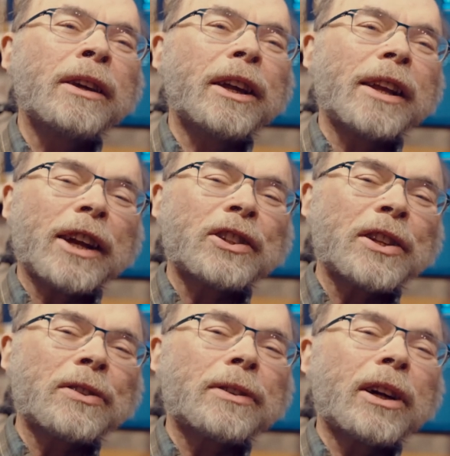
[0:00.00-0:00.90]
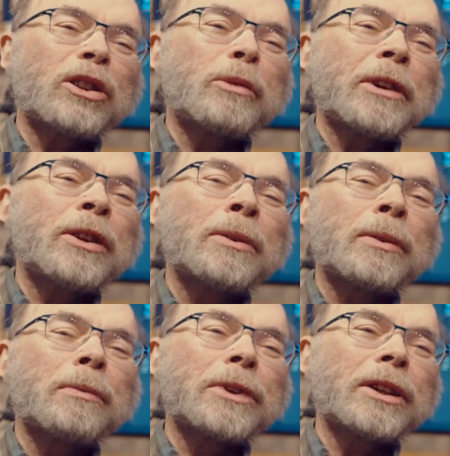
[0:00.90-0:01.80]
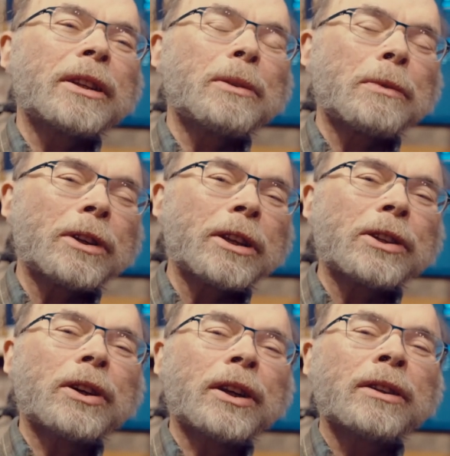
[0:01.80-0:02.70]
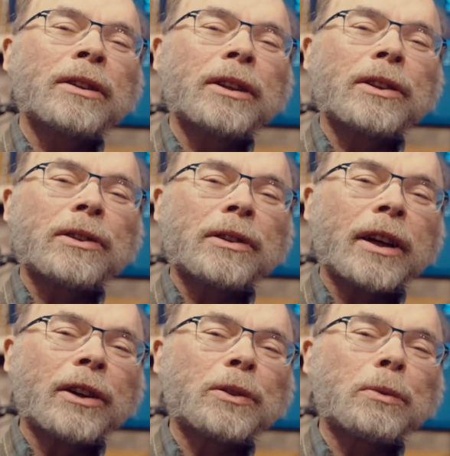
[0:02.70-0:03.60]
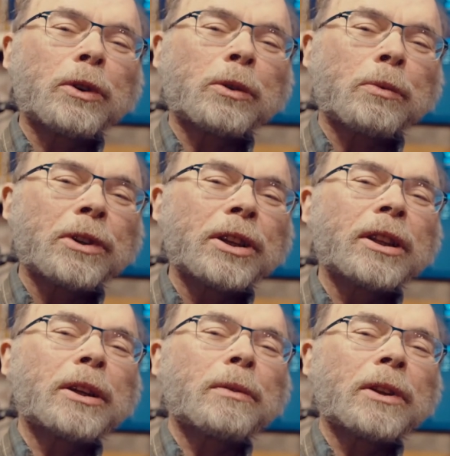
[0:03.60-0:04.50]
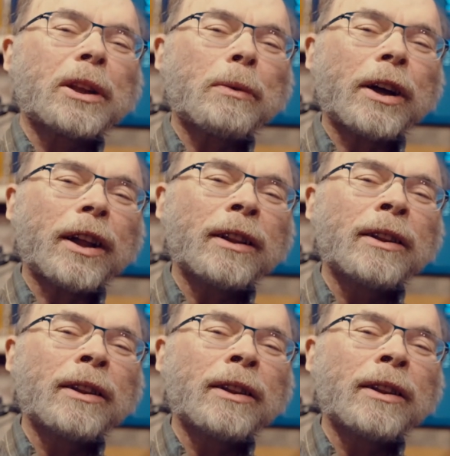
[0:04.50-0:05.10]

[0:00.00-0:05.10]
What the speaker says: It actually turned out to be really, really good. It turned out to work really, really well.